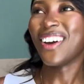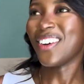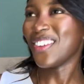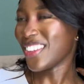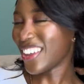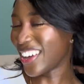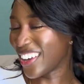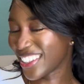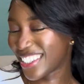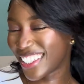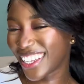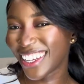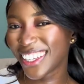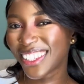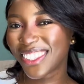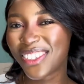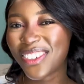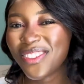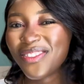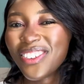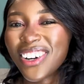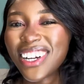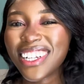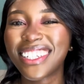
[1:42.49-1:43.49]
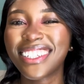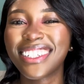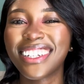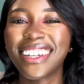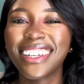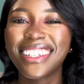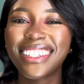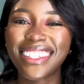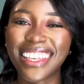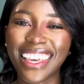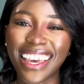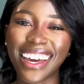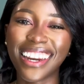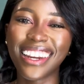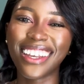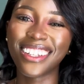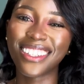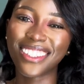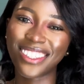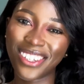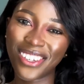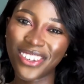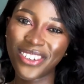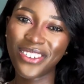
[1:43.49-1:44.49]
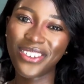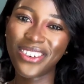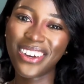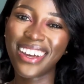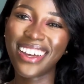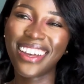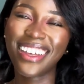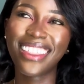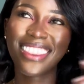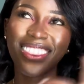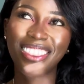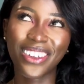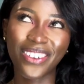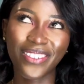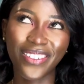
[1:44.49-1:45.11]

Without saying too much, let's get into the